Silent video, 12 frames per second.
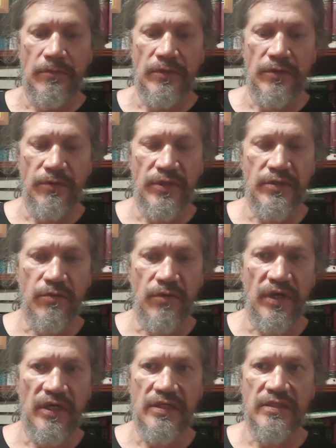the reason
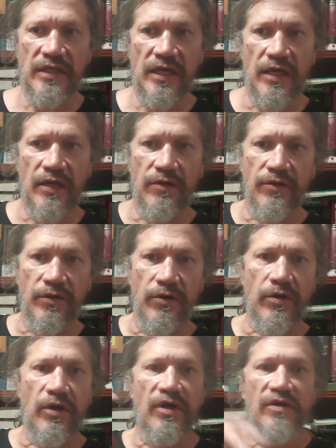why is that
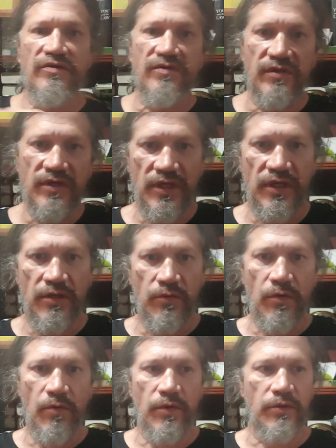they're constantly
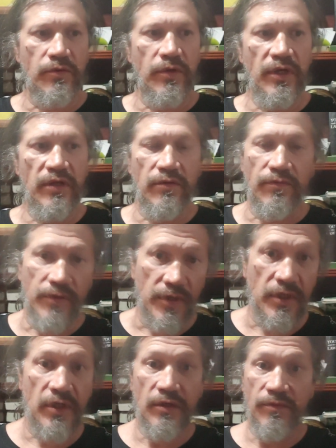World War III or
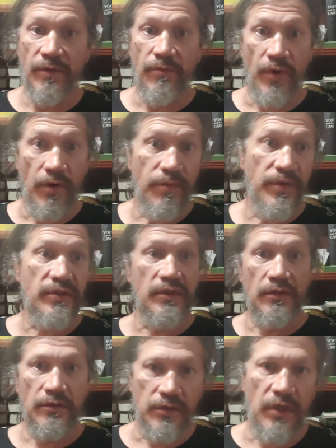fuck it up and purpose
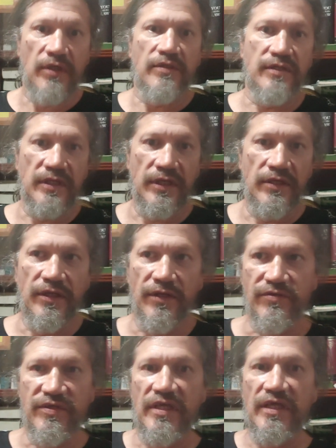or constantly, and
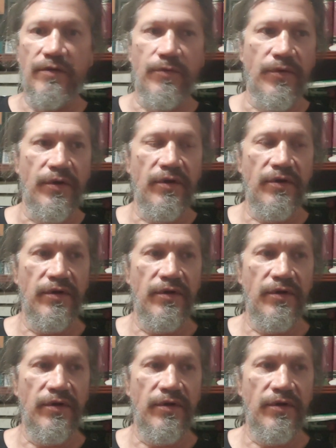they'll see it everywhere.